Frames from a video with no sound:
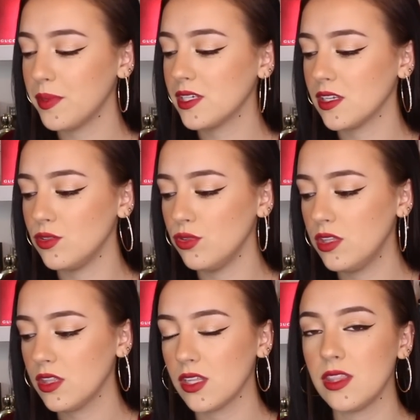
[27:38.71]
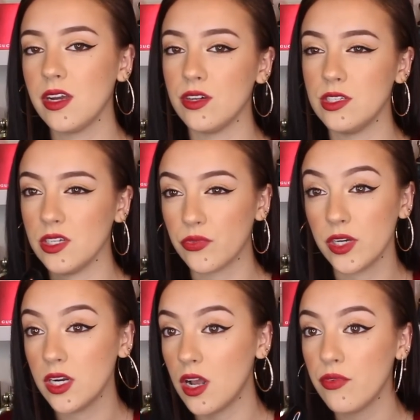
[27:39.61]
because I do think that they are
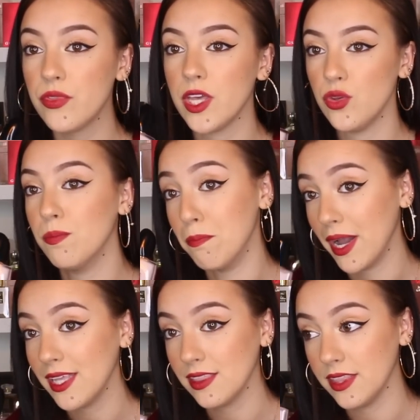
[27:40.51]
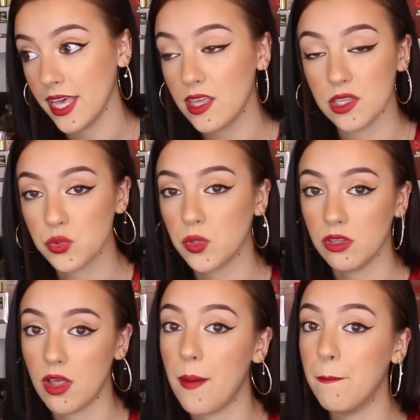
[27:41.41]
different enough that you might like this one
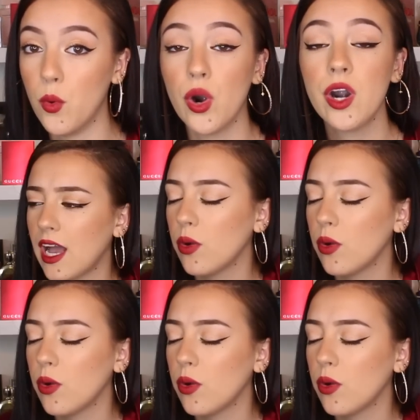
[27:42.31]
a lot more.